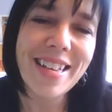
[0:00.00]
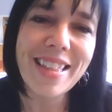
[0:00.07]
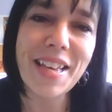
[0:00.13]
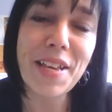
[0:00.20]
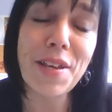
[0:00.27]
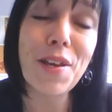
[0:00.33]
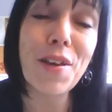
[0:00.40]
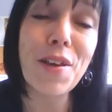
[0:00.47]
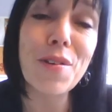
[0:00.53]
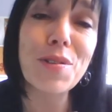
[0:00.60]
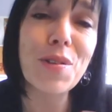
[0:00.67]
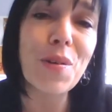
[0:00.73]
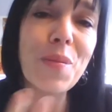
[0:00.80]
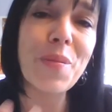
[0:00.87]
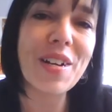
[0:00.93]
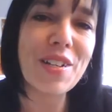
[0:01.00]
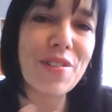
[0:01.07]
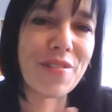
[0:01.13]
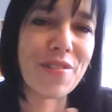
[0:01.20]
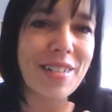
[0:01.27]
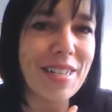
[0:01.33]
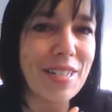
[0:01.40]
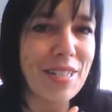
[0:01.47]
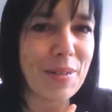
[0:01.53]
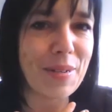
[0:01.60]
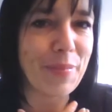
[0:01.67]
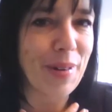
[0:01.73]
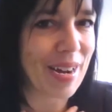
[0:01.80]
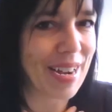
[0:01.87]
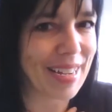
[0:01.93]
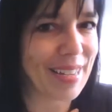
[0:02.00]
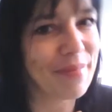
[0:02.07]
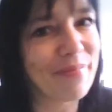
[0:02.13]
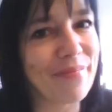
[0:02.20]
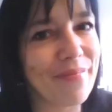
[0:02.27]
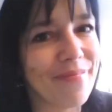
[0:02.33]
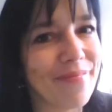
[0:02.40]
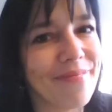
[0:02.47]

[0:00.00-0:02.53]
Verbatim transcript: Thank you so much for touching mine.